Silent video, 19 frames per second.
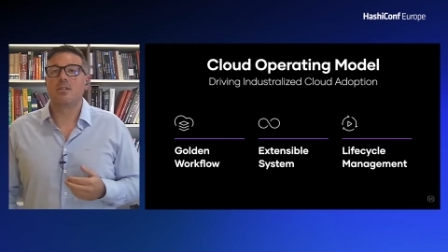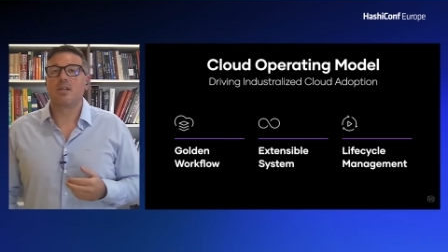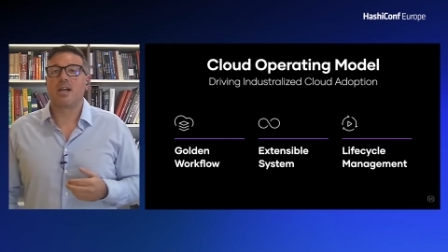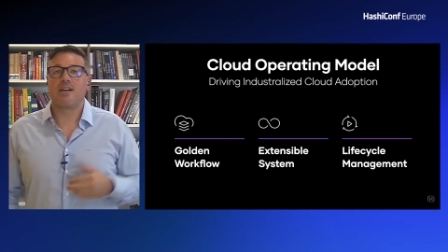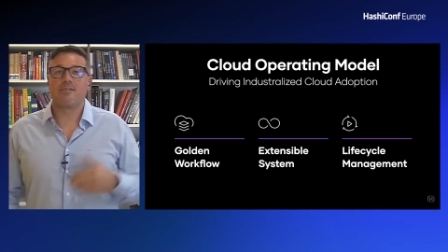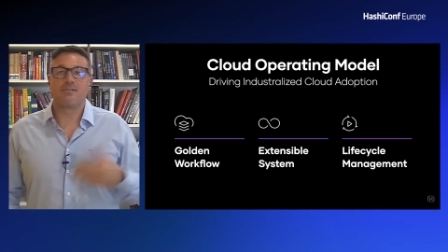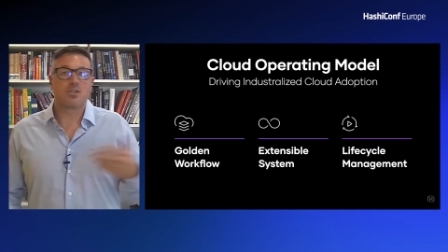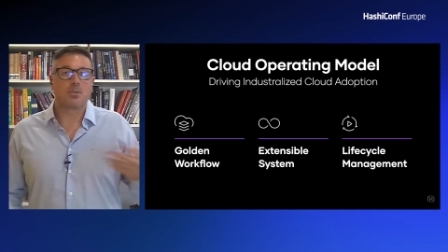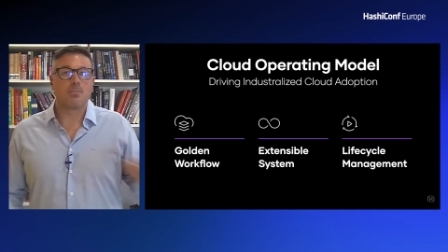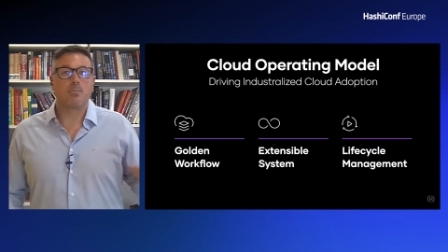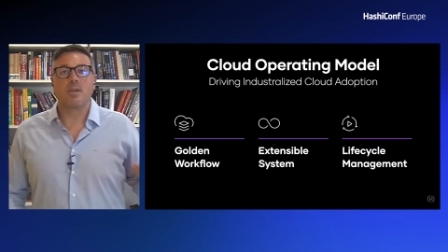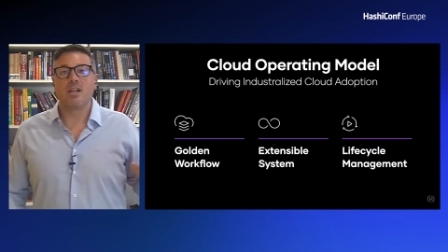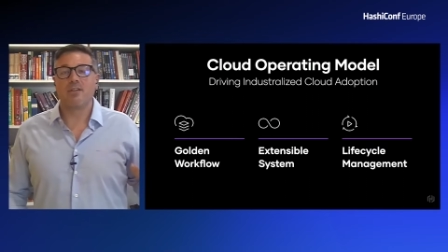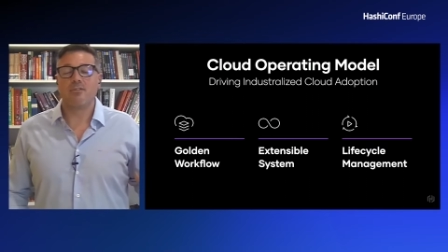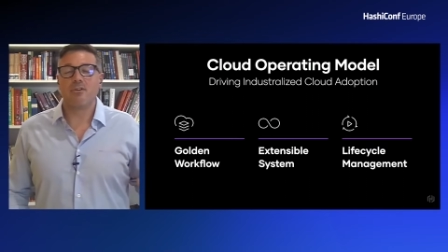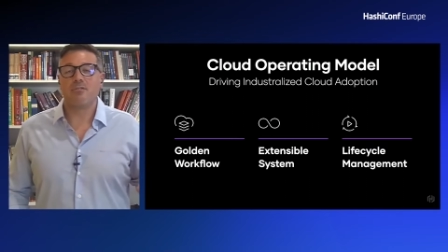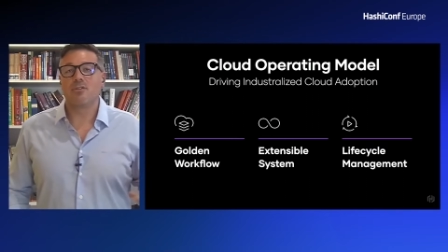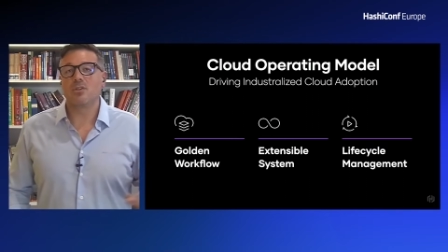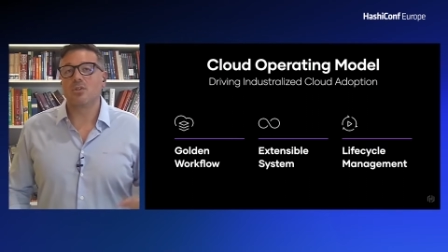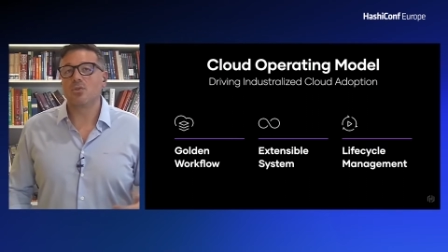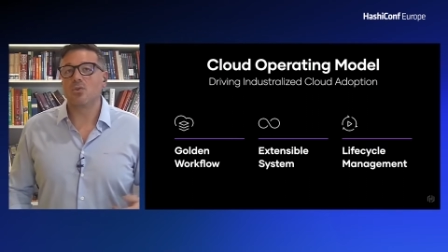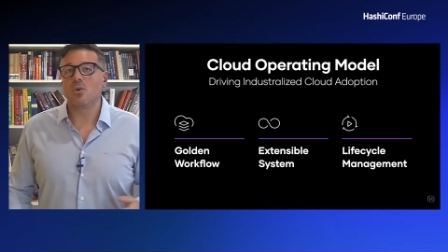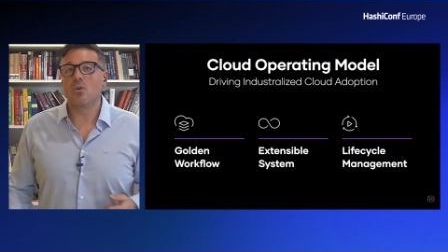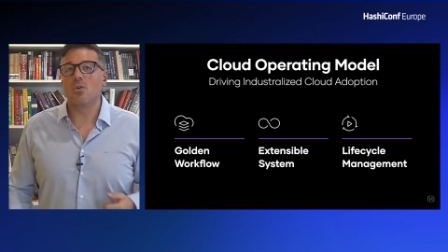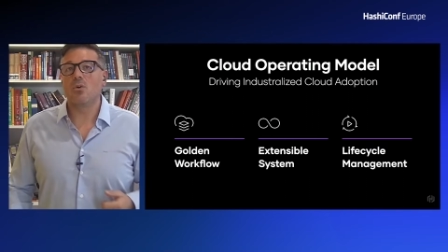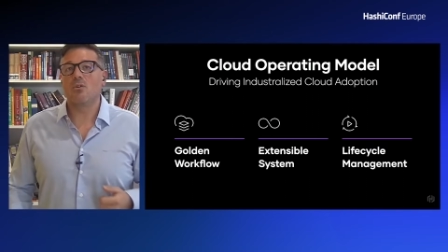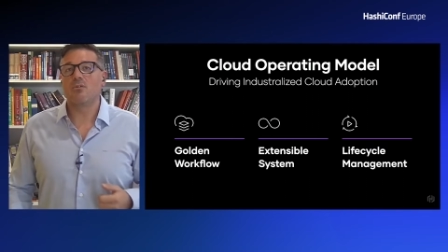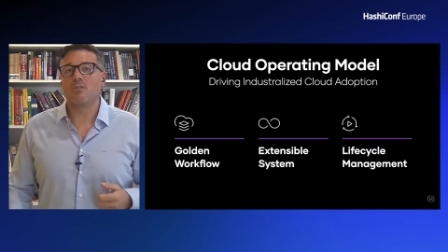to have some level of
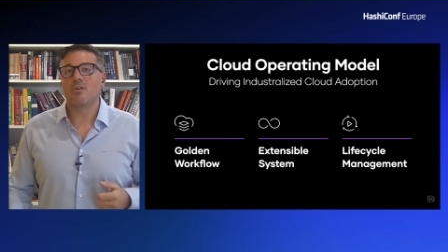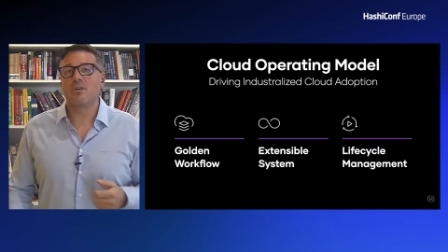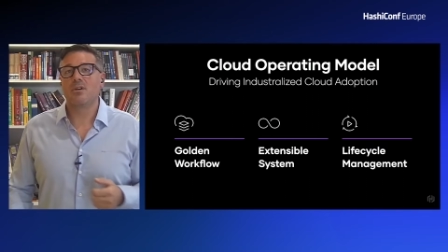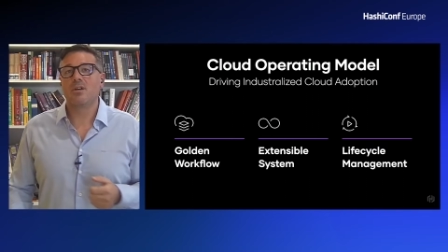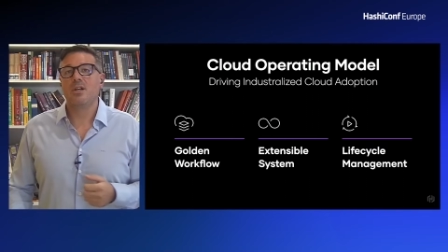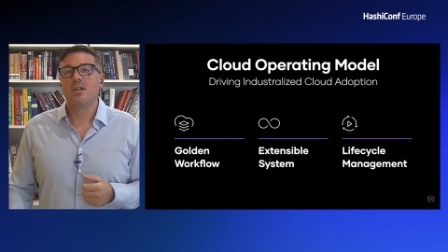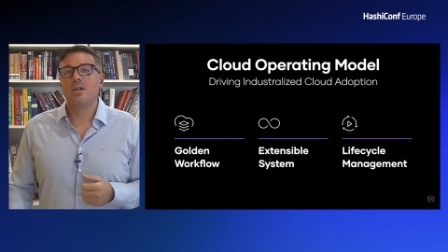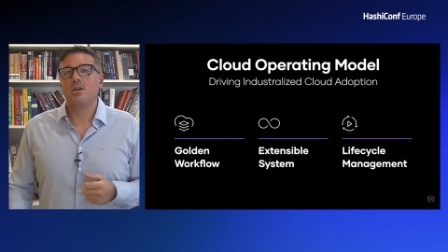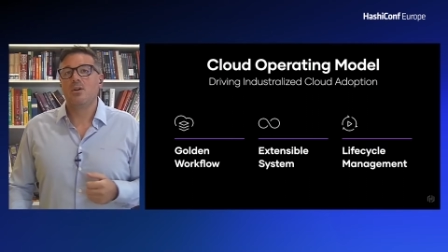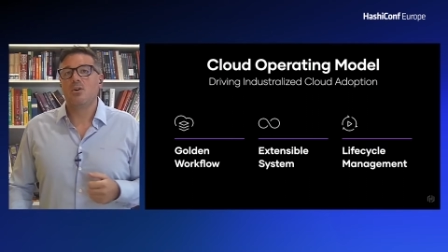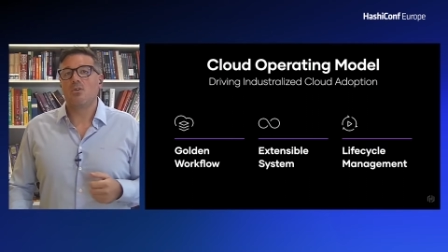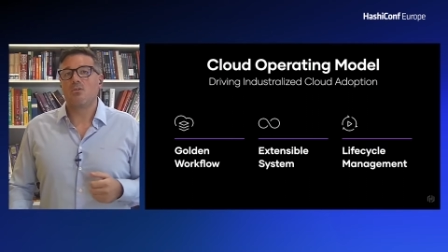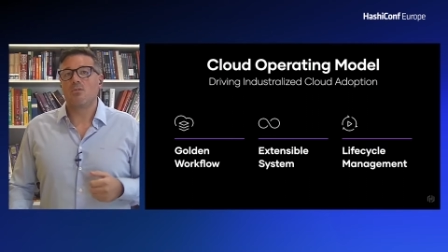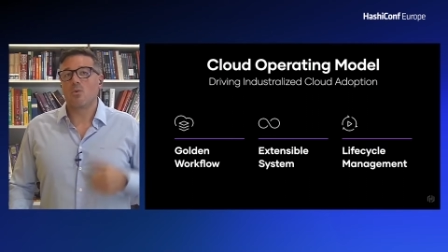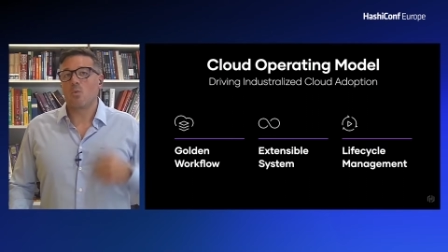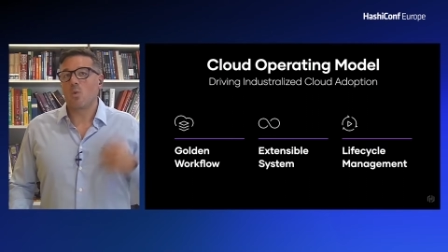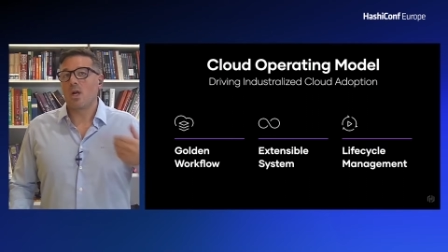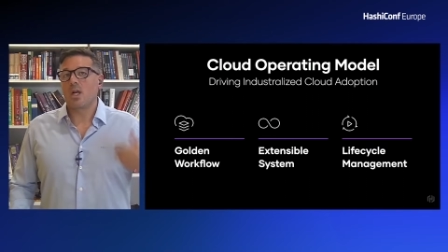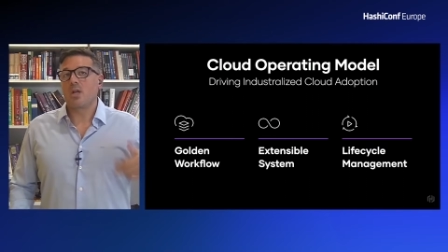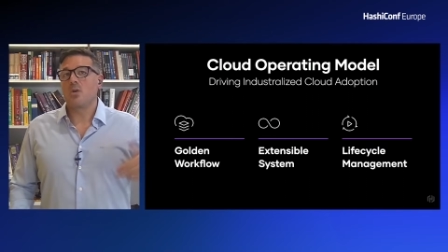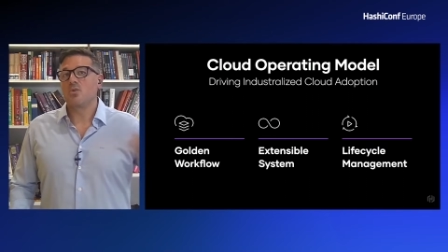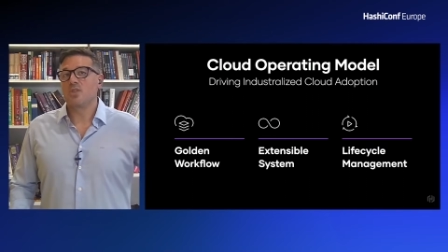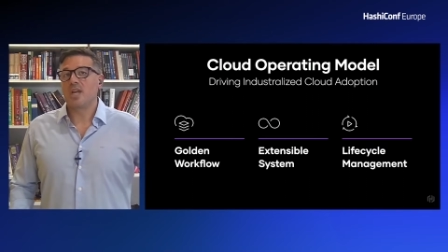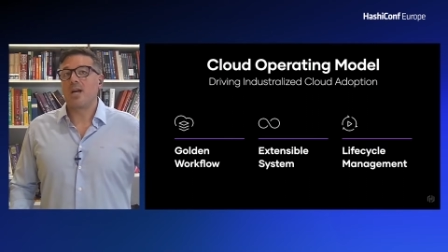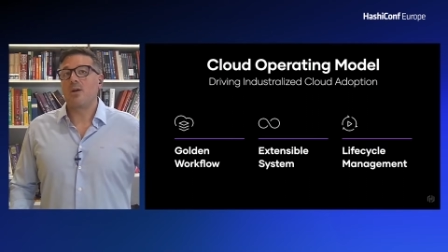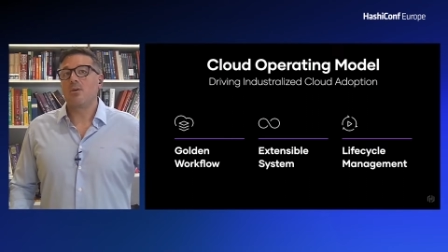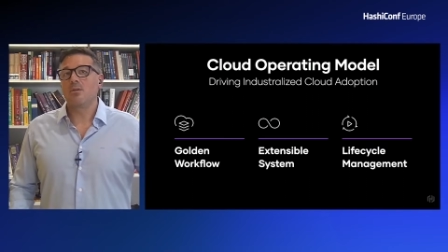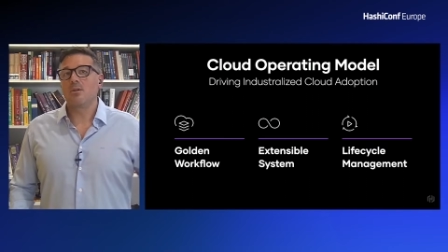control over over what
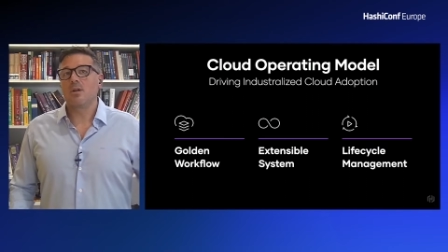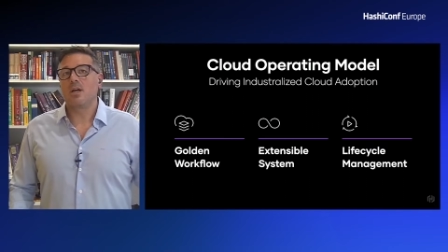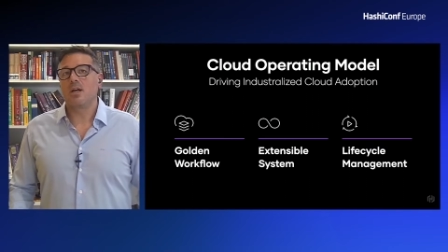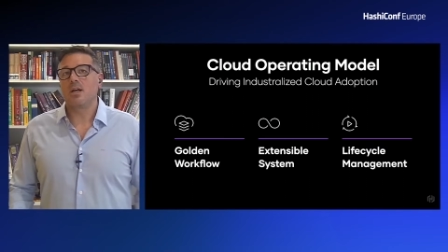goes out.